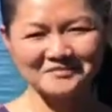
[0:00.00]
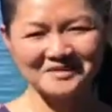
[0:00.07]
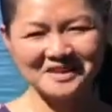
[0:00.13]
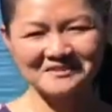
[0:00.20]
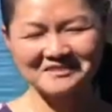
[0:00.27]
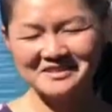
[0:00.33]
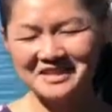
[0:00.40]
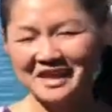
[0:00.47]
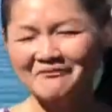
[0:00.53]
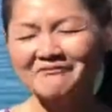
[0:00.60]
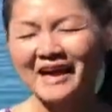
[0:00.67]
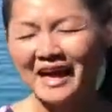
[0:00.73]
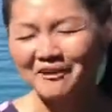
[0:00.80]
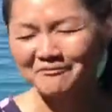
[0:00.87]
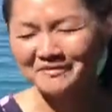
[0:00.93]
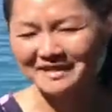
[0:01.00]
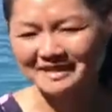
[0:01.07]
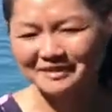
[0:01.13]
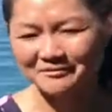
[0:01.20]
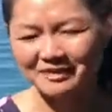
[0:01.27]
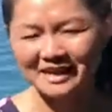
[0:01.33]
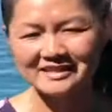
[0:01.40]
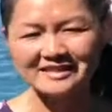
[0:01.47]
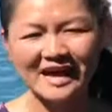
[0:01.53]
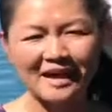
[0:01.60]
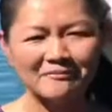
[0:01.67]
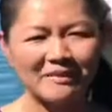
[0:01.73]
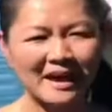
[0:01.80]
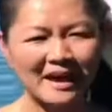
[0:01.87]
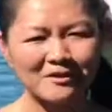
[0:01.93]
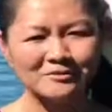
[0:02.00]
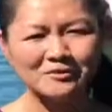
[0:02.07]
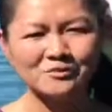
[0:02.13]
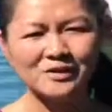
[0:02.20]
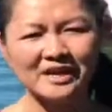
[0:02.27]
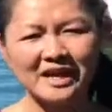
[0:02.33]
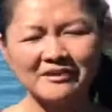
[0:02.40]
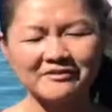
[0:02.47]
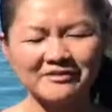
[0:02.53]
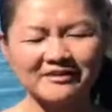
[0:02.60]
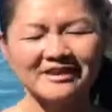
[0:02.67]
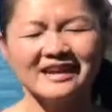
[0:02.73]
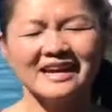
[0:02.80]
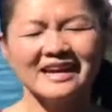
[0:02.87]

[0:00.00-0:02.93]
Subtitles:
Even our family, we get time out or whatever.